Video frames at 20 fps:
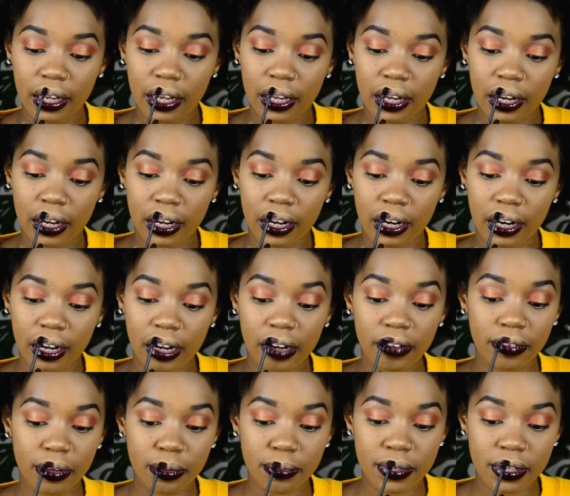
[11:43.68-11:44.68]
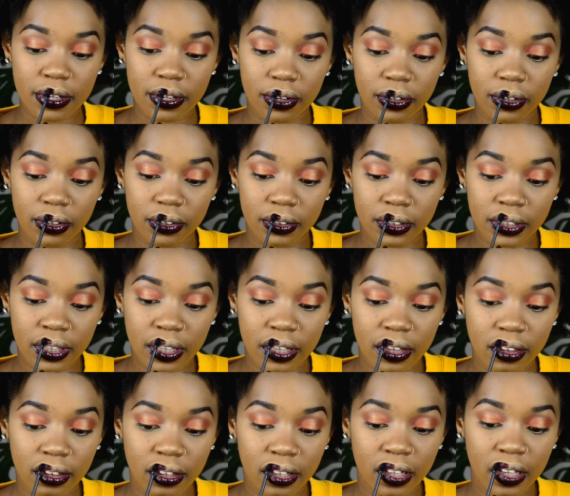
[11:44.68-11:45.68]
you're gonna have lipstick on your teeth.
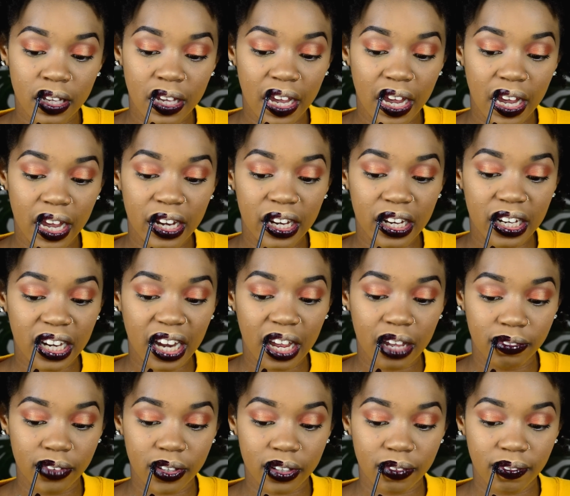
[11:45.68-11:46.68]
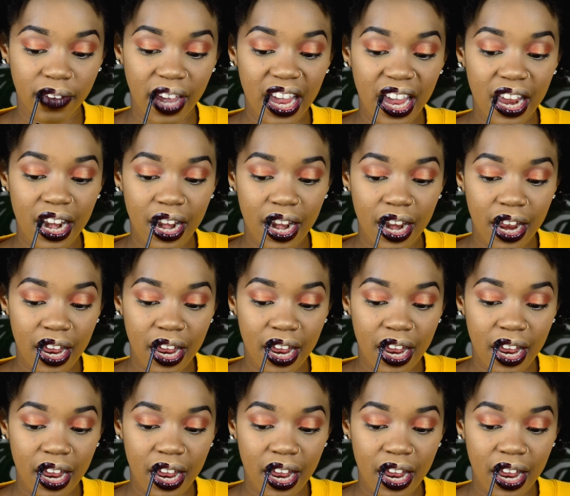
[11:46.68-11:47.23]
Anytime you smile,